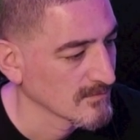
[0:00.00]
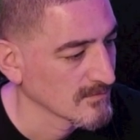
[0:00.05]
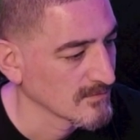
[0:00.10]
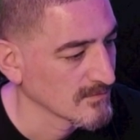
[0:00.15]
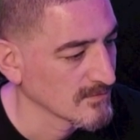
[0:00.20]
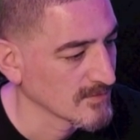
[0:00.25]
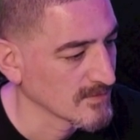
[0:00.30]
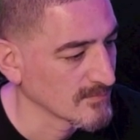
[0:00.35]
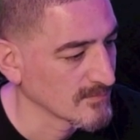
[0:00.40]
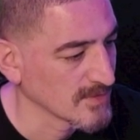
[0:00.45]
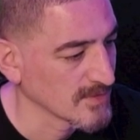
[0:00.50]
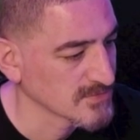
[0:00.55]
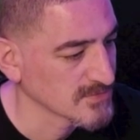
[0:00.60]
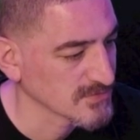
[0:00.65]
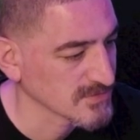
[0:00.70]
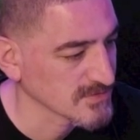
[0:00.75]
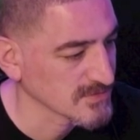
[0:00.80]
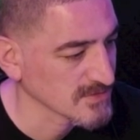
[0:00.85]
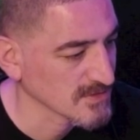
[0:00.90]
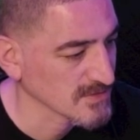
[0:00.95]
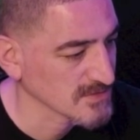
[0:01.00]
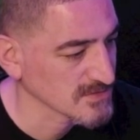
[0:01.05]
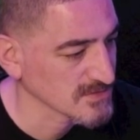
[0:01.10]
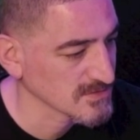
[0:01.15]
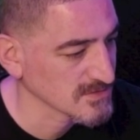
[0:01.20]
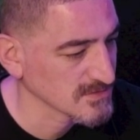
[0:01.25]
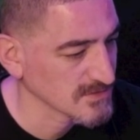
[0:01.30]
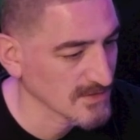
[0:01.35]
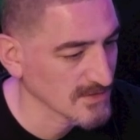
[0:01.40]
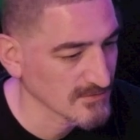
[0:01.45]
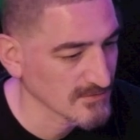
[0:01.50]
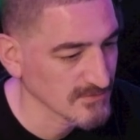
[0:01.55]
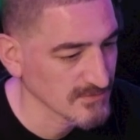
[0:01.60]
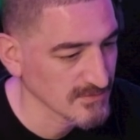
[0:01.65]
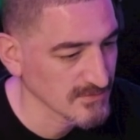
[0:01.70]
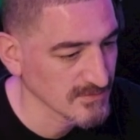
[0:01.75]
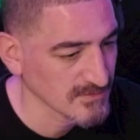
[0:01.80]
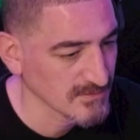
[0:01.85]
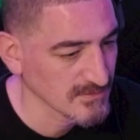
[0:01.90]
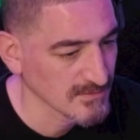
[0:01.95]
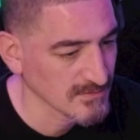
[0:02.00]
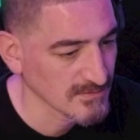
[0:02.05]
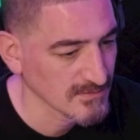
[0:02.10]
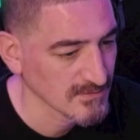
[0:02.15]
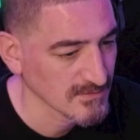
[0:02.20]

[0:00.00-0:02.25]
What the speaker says: You got a matrix section down here.